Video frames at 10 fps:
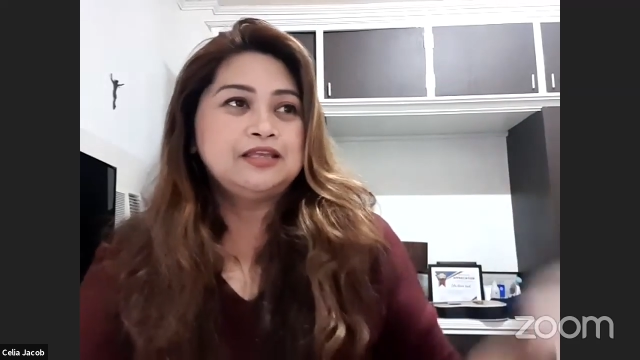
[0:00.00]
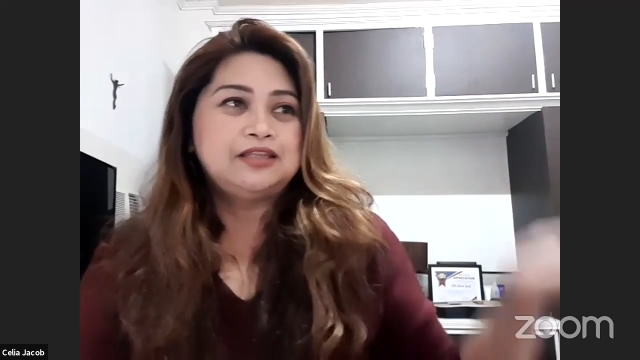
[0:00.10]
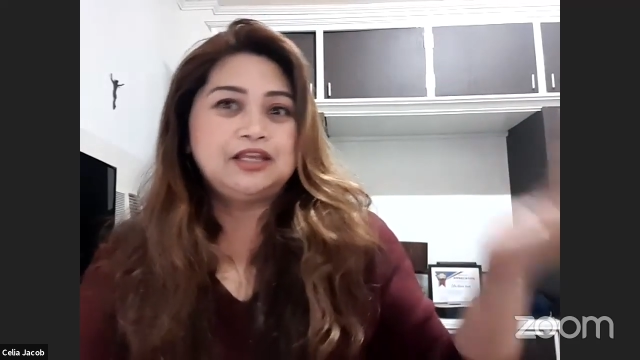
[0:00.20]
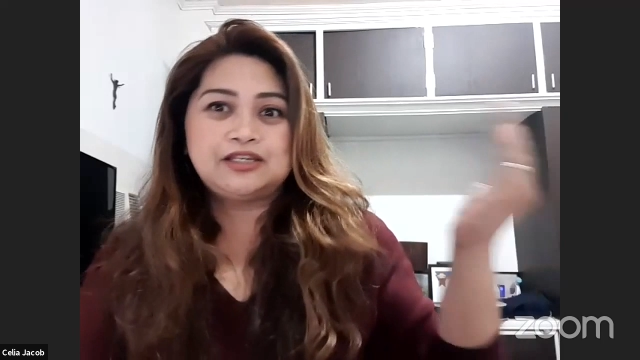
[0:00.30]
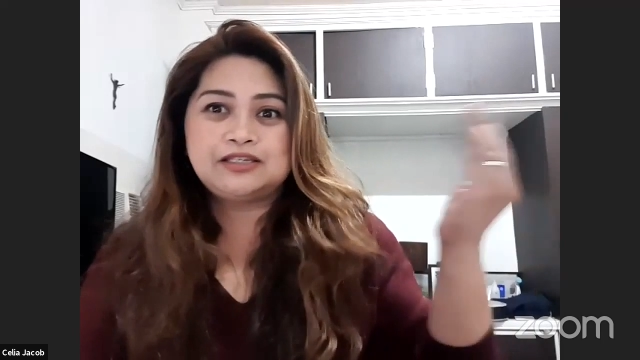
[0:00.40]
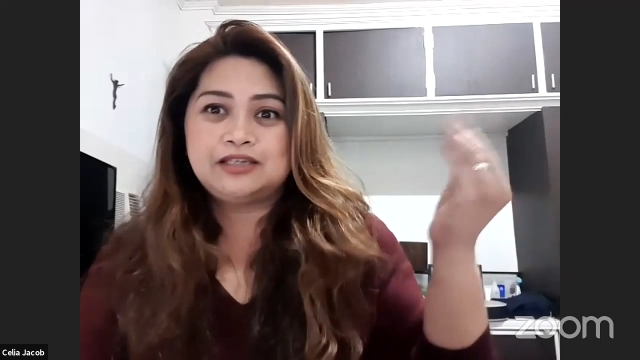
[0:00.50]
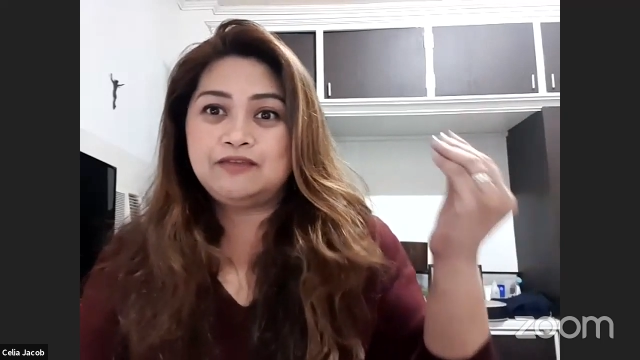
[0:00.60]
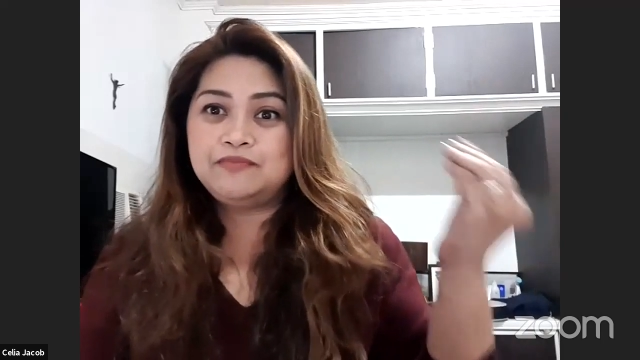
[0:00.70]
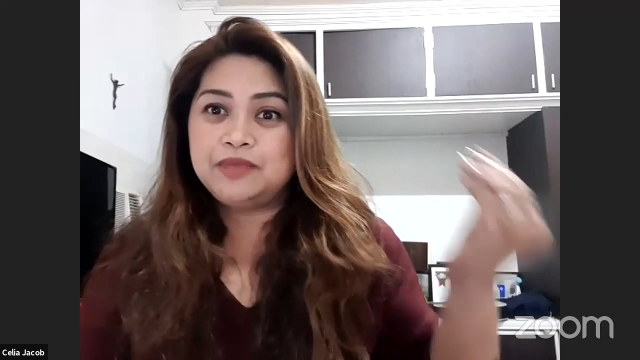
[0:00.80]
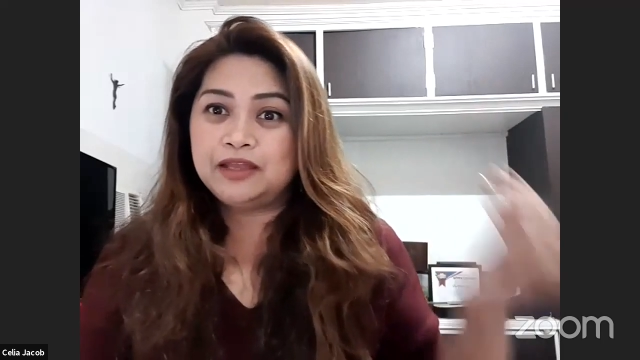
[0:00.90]
They just
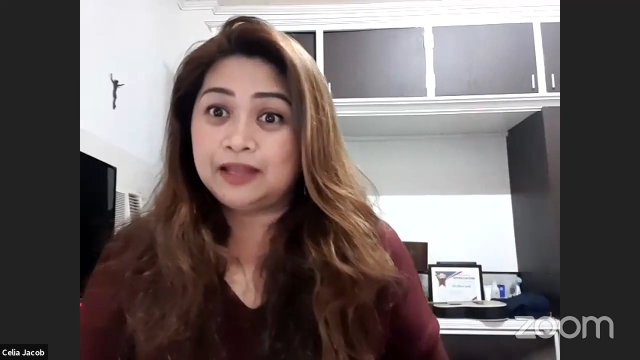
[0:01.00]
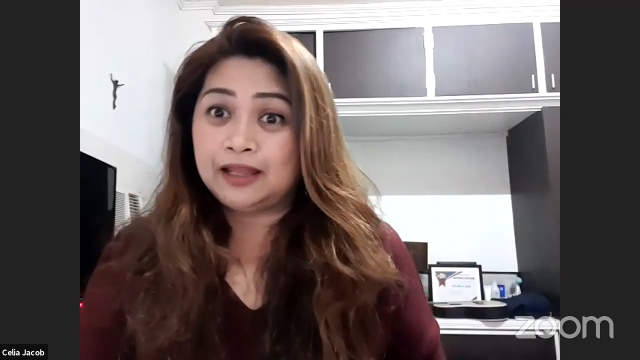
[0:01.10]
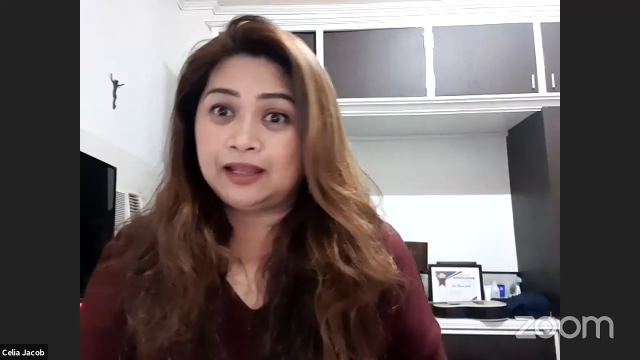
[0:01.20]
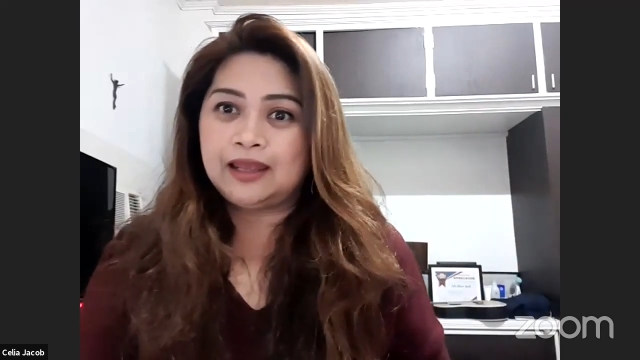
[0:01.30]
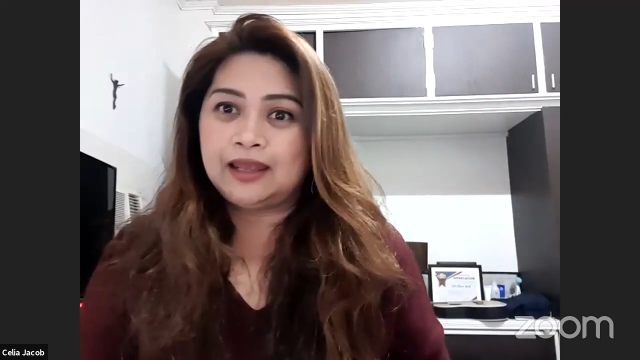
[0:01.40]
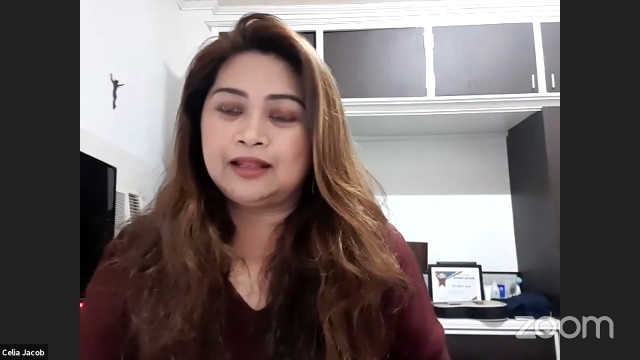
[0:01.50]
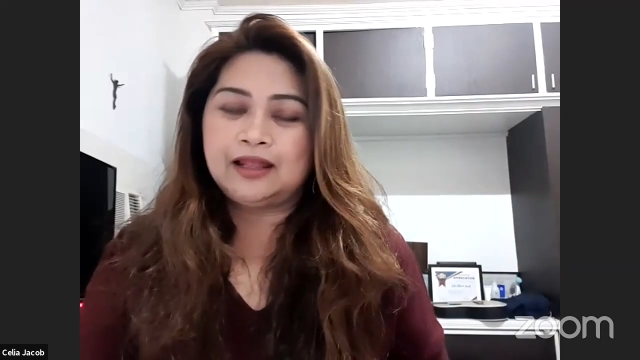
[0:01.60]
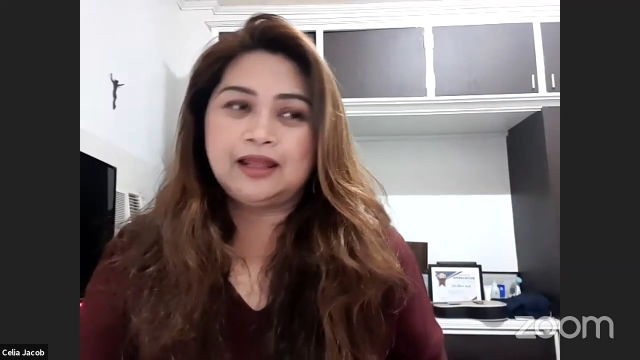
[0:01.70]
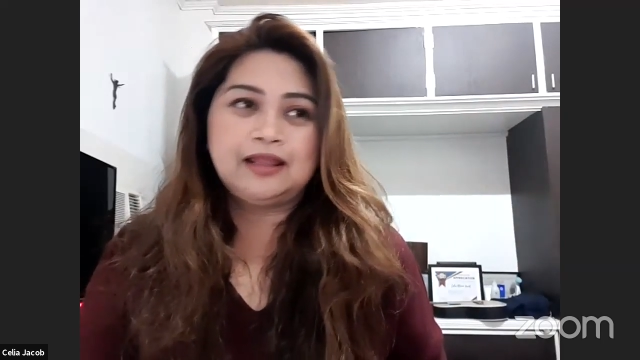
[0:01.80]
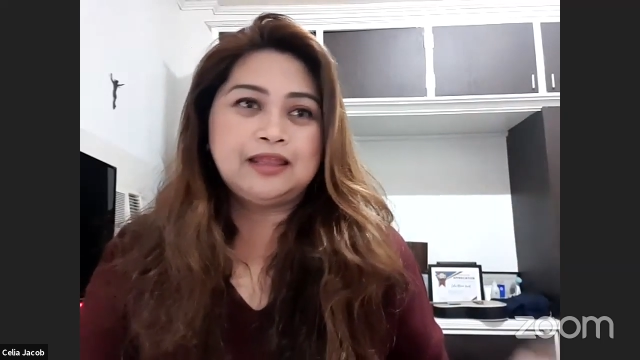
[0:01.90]
gave me a ticket,
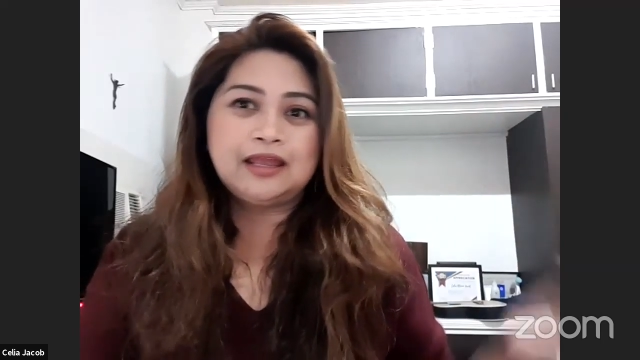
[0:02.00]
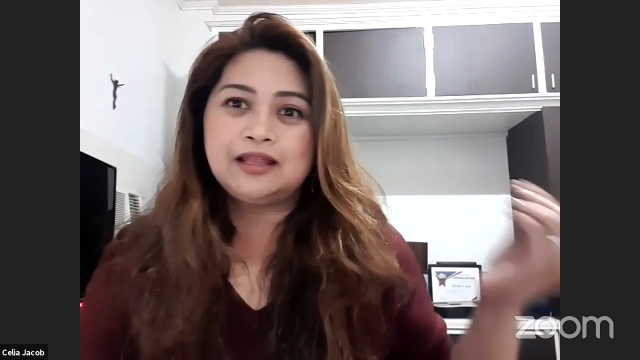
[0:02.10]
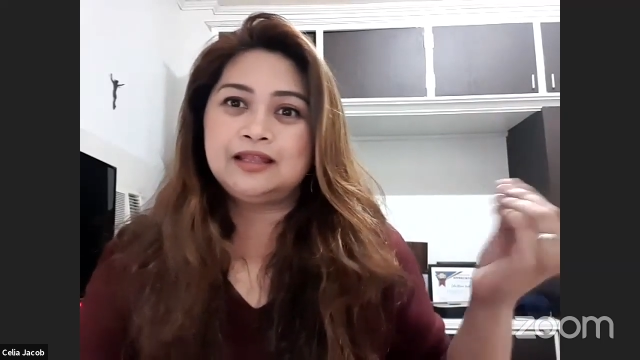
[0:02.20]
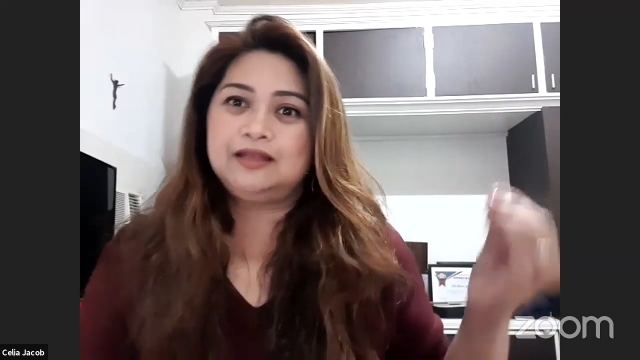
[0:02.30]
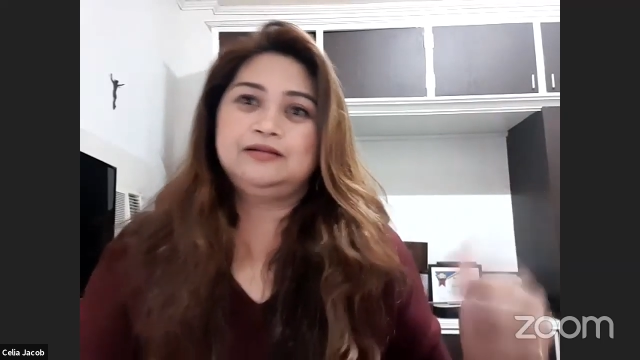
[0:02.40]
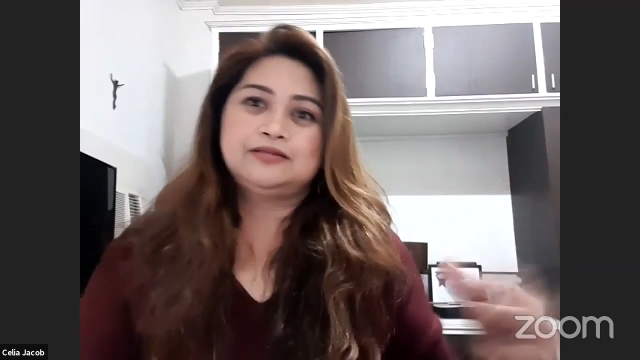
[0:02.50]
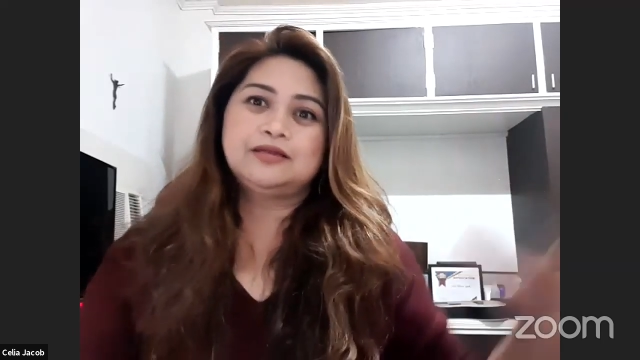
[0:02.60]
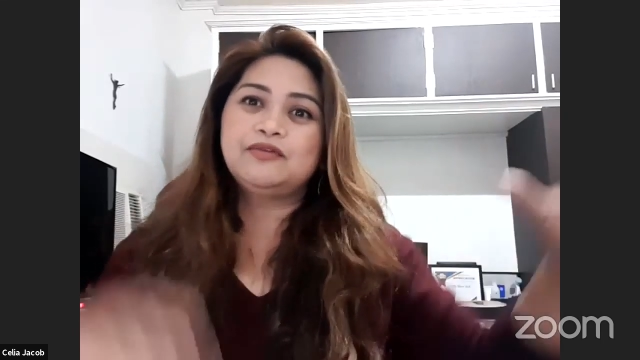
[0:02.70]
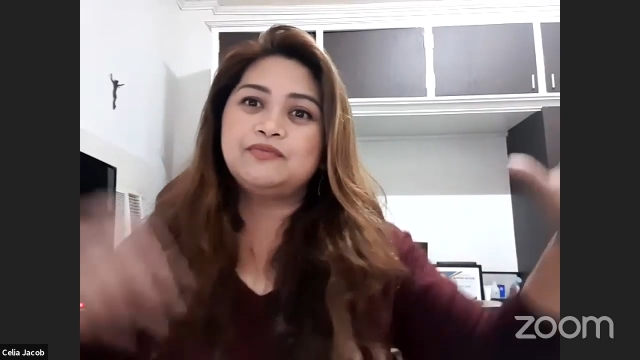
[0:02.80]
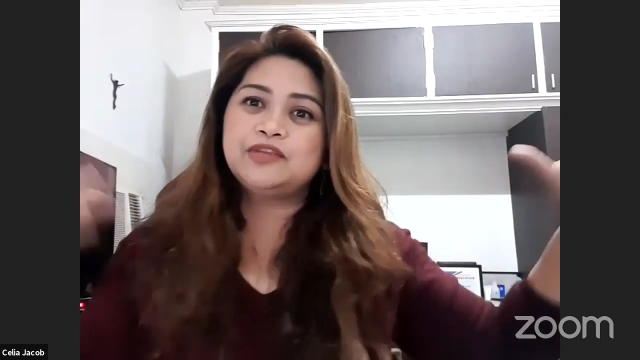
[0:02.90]
and then
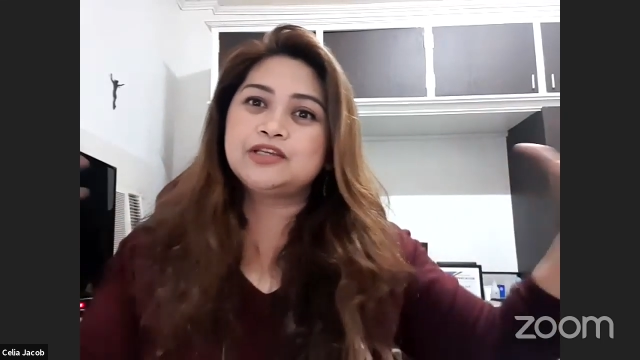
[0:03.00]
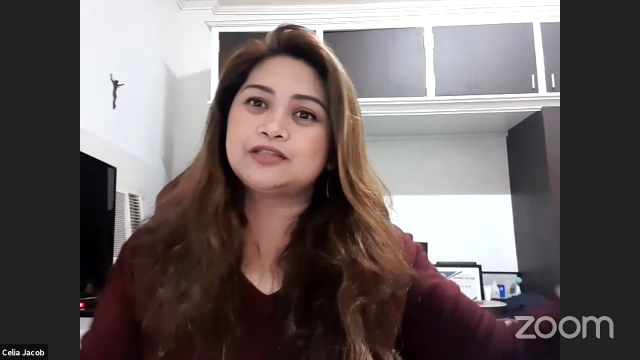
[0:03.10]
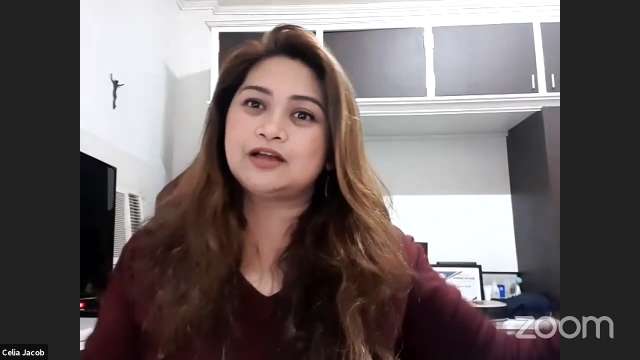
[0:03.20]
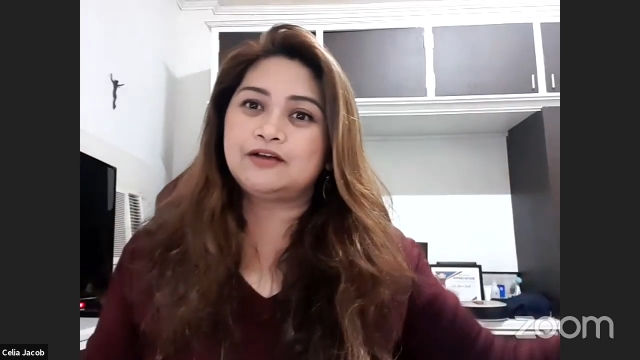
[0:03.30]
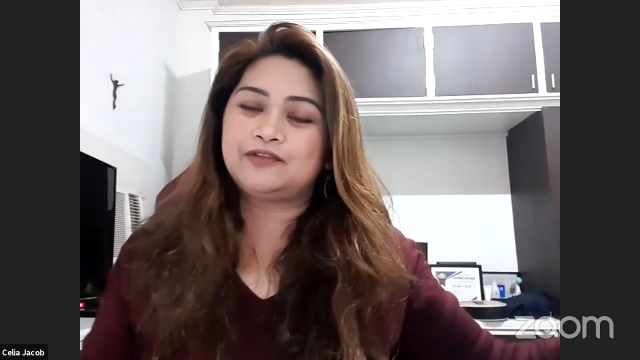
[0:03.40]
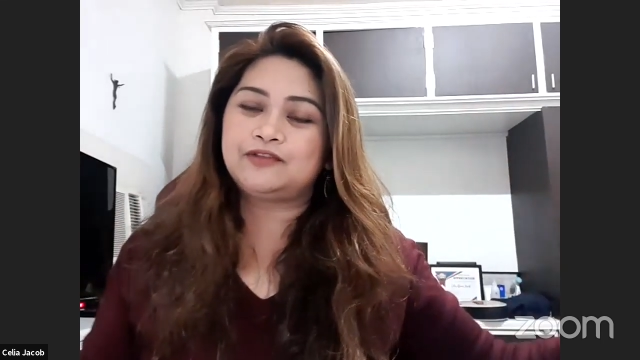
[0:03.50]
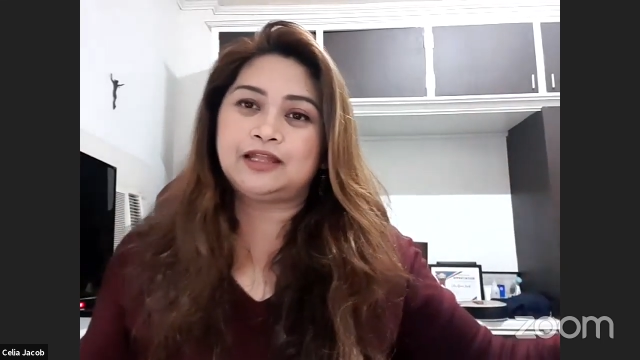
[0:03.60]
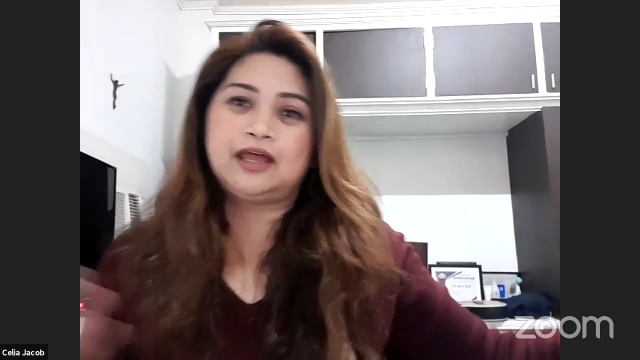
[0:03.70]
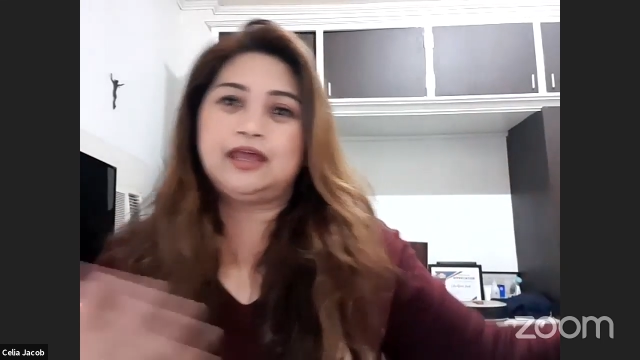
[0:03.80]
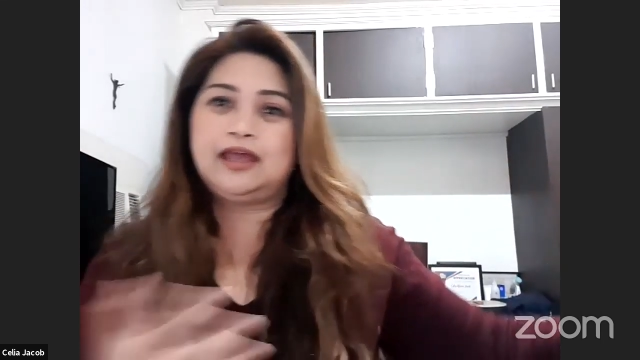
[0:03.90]
some of the stuff that
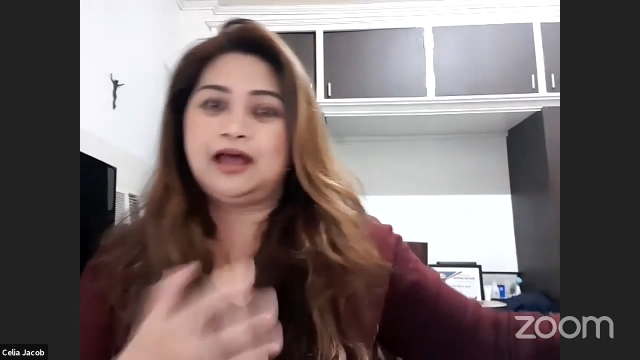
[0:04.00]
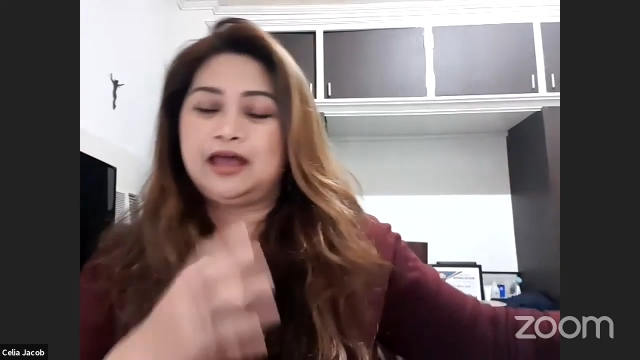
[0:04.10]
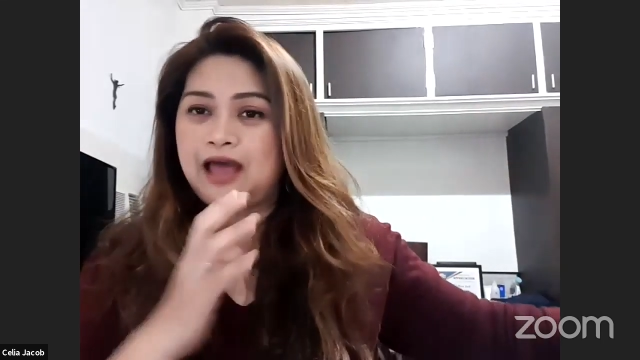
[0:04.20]
I